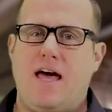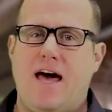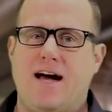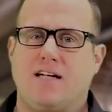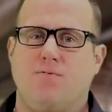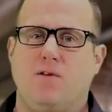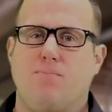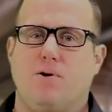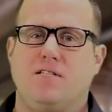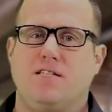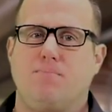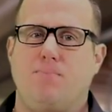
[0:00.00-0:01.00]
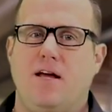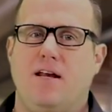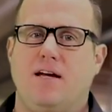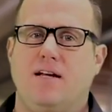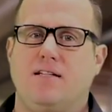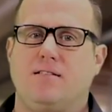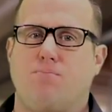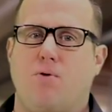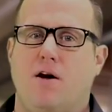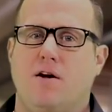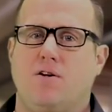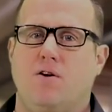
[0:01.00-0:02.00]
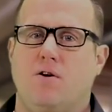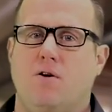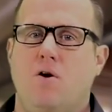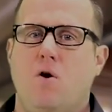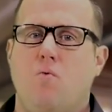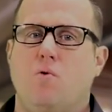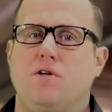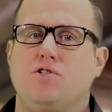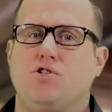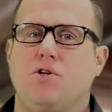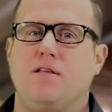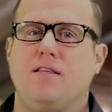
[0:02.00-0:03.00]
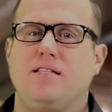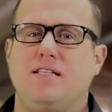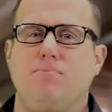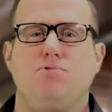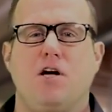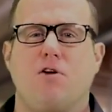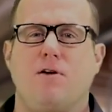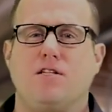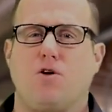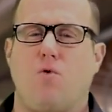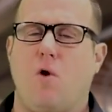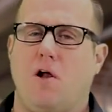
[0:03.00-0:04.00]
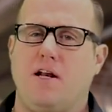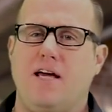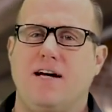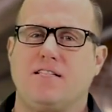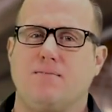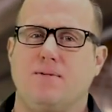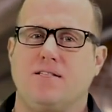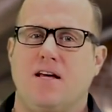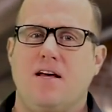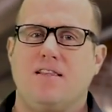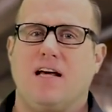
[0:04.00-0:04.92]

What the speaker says: Actively participating in its product owner will ensure that the team generates quality estimates